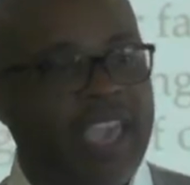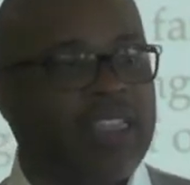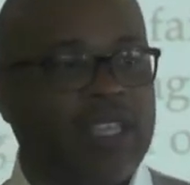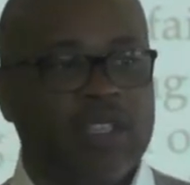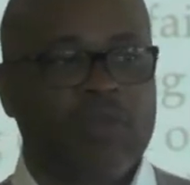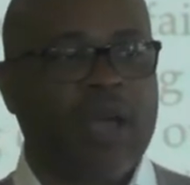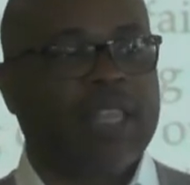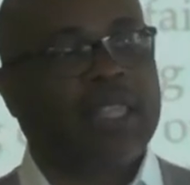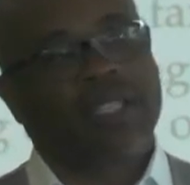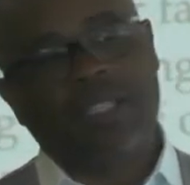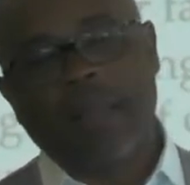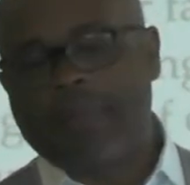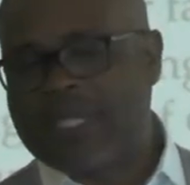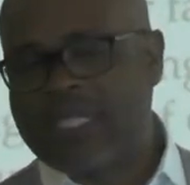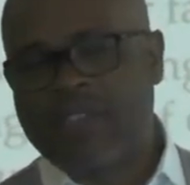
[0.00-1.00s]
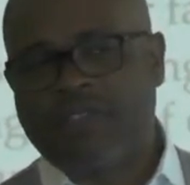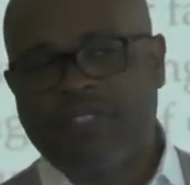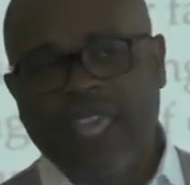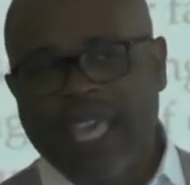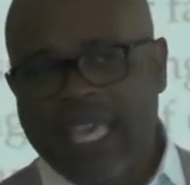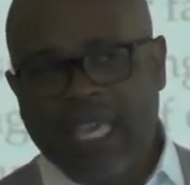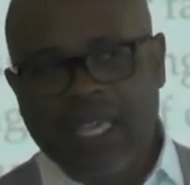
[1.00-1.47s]
Faith is what? The substance of
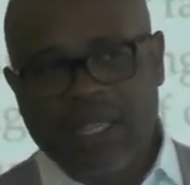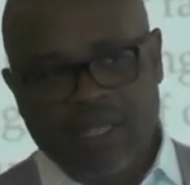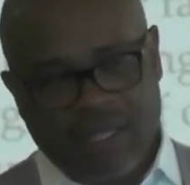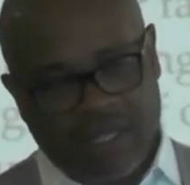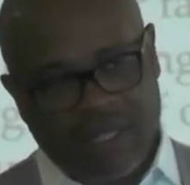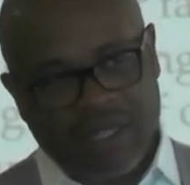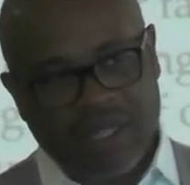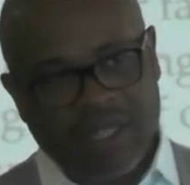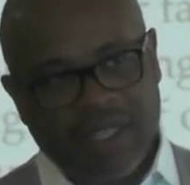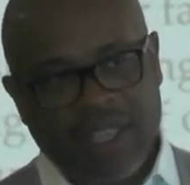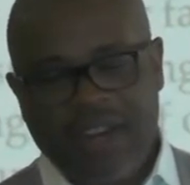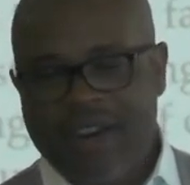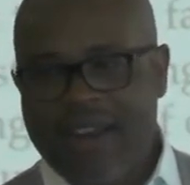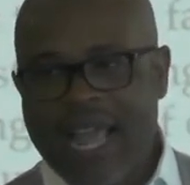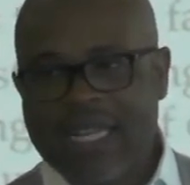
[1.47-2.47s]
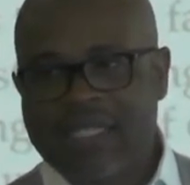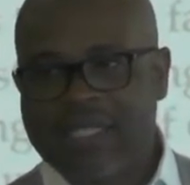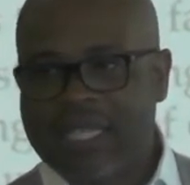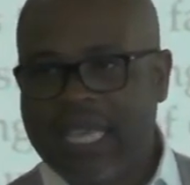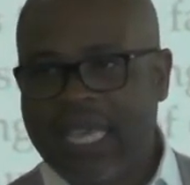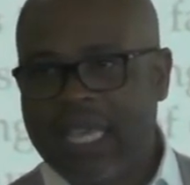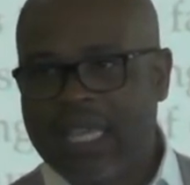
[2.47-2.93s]
things that are not
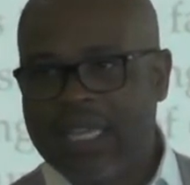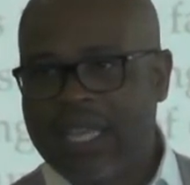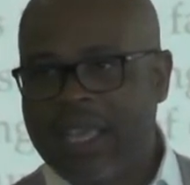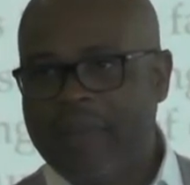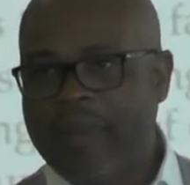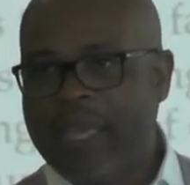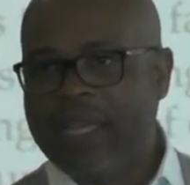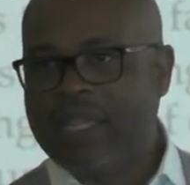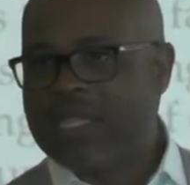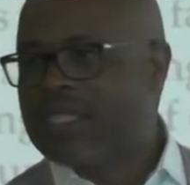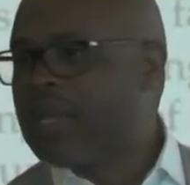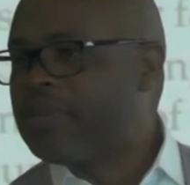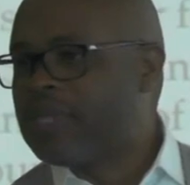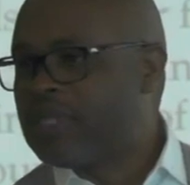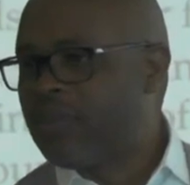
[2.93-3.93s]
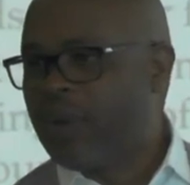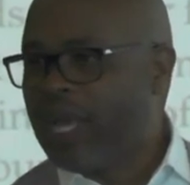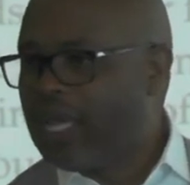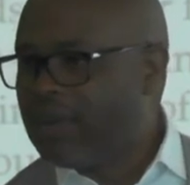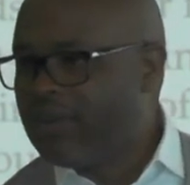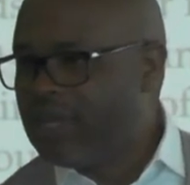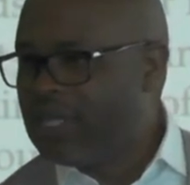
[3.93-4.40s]
seen. Amen. The substance of
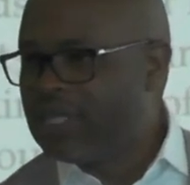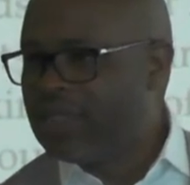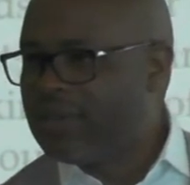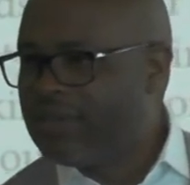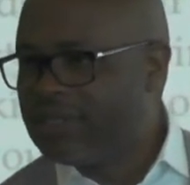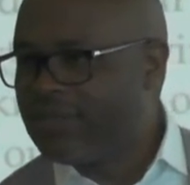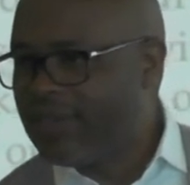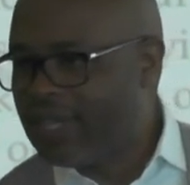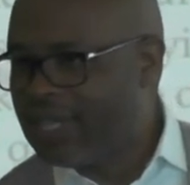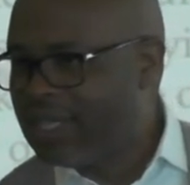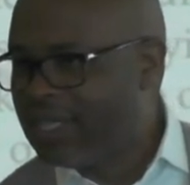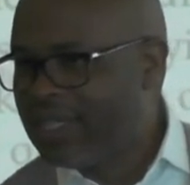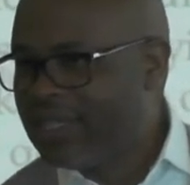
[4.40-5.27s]
what? What is it? What's faith?